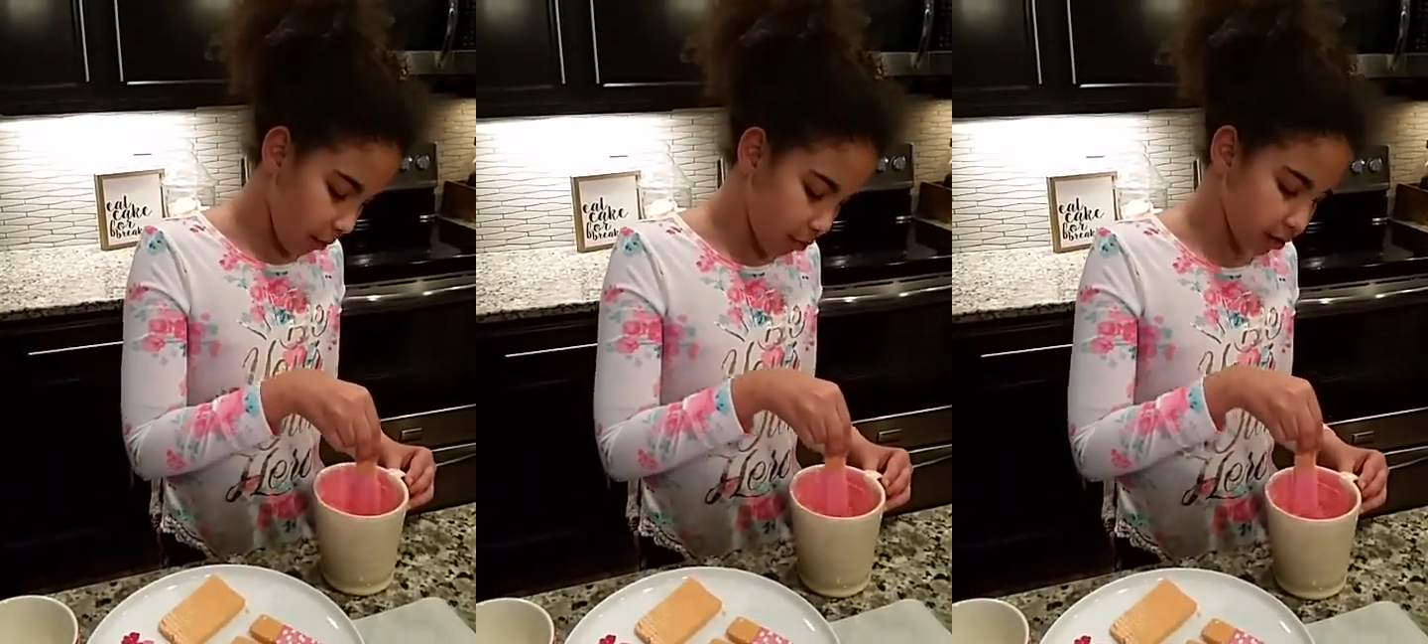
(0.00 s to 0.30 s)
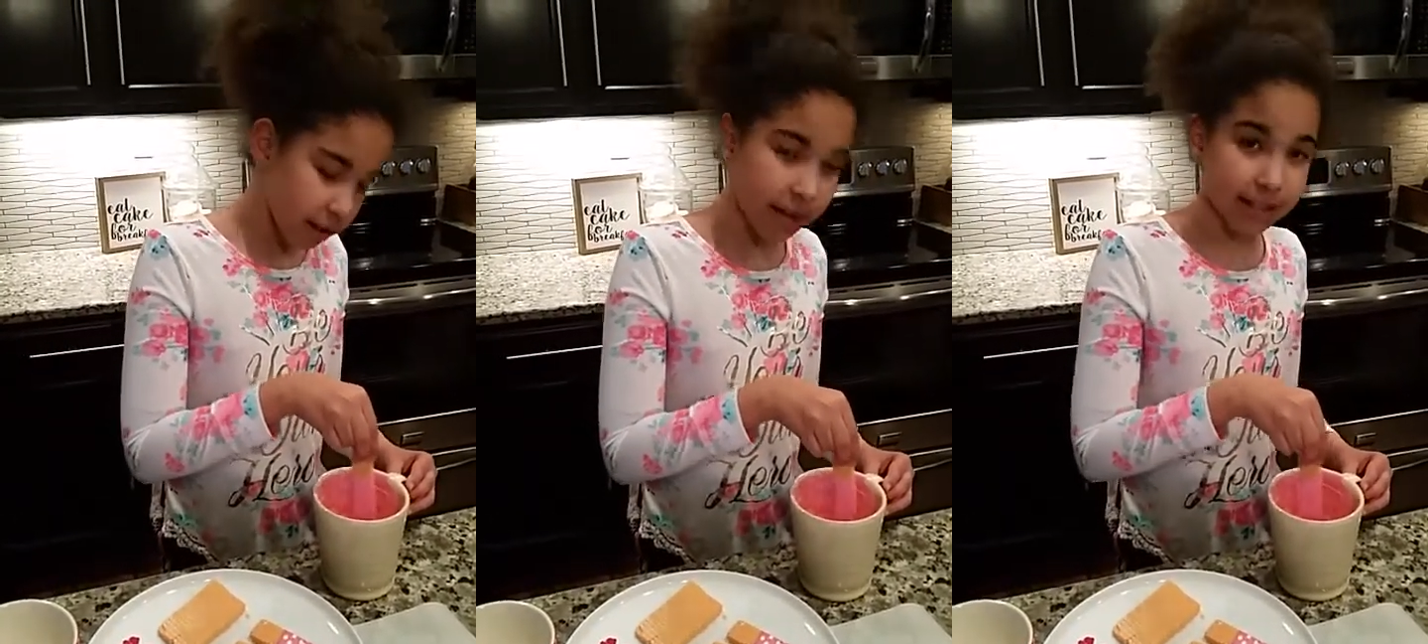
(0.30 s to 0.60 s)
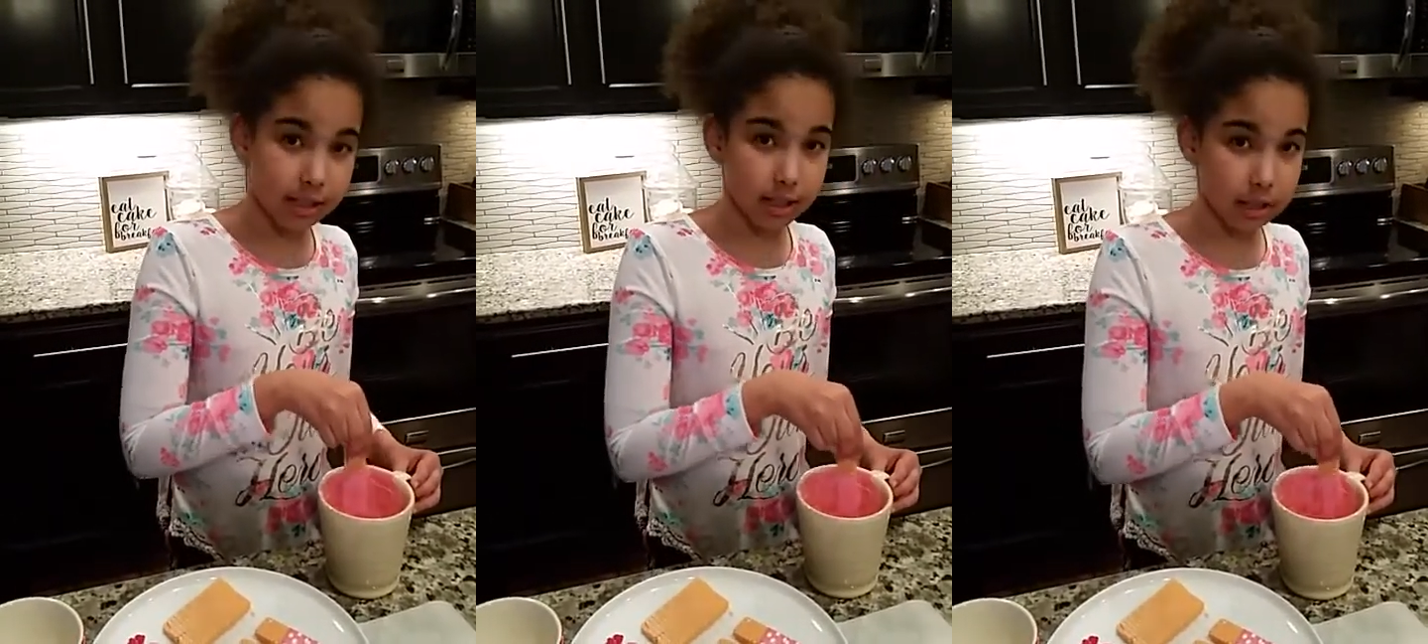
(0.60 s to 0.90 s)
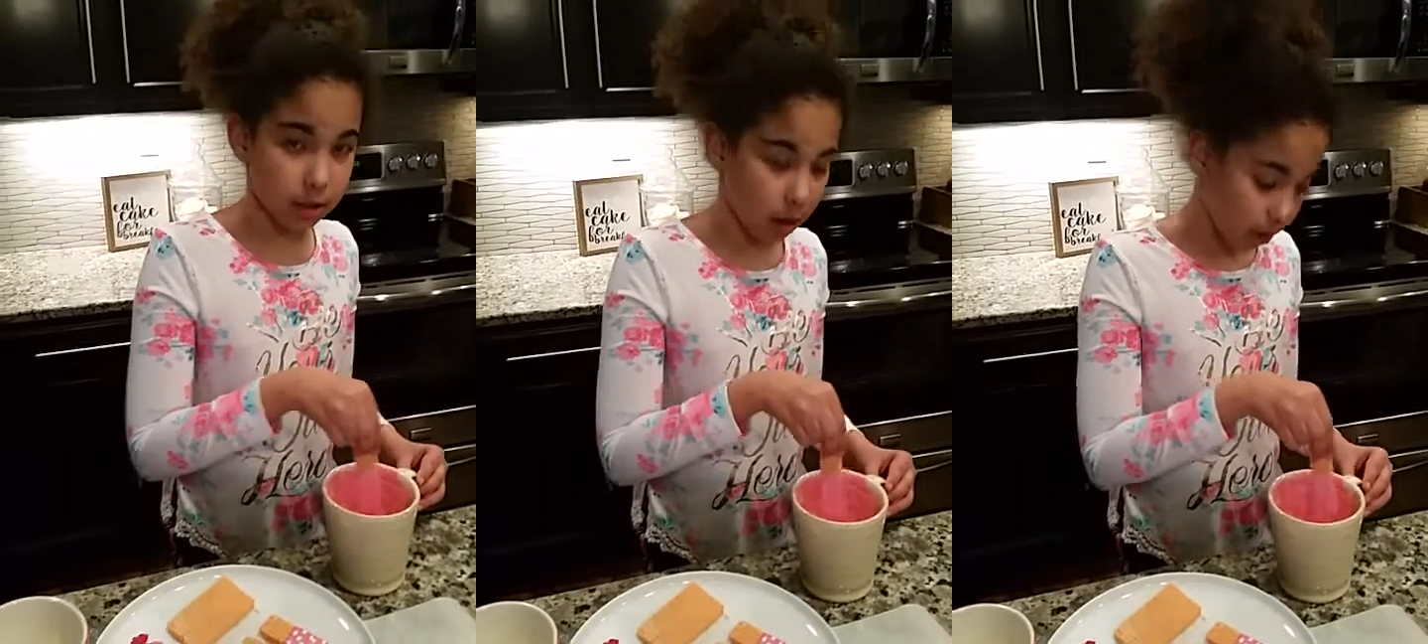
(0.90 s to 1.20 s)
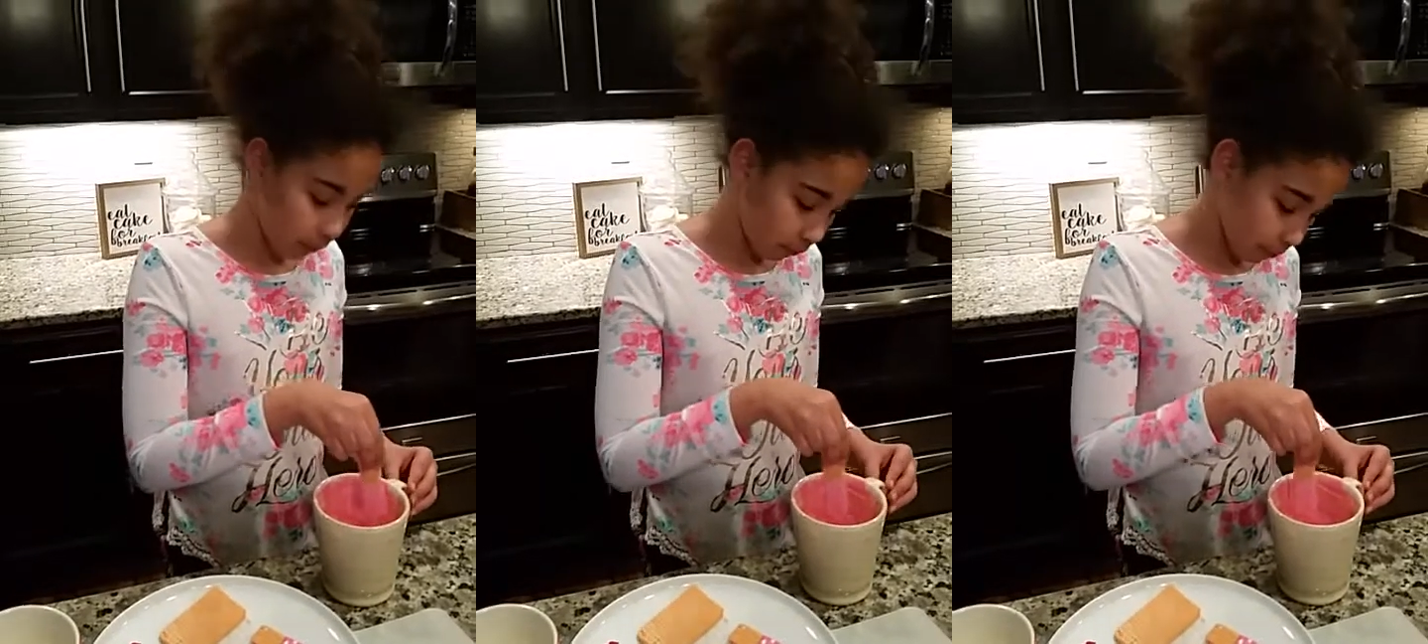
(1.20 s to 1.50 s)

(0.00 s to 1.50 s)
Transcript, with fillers: most of the excess is off.